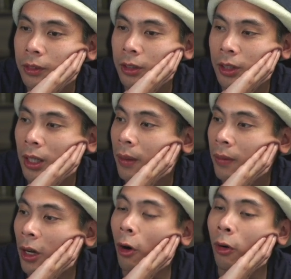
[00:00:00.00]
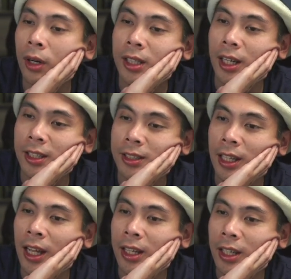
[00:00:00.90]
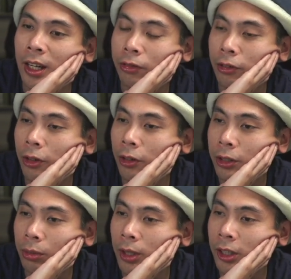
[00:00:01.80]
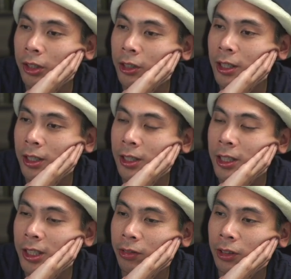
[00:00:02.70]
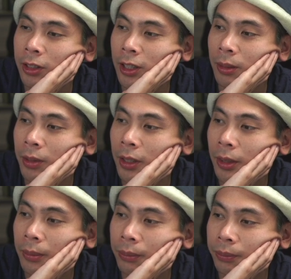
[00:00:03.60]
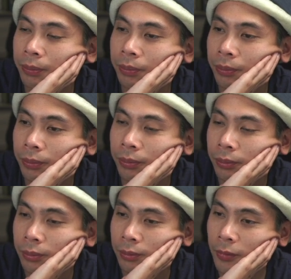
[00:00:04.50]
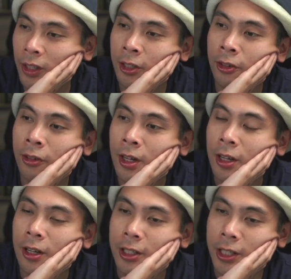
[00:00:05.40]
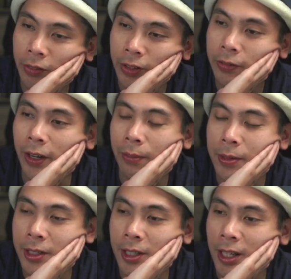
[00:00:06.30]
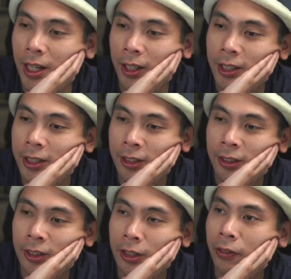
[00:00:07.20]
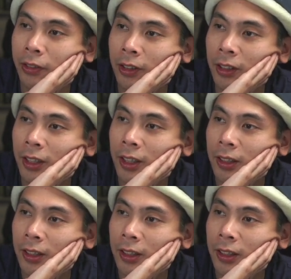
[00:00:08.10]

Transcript: But yeah. Oh, yes. And F-row as well, as you guys can see from the top there. Oh, 75% Alice, definitely.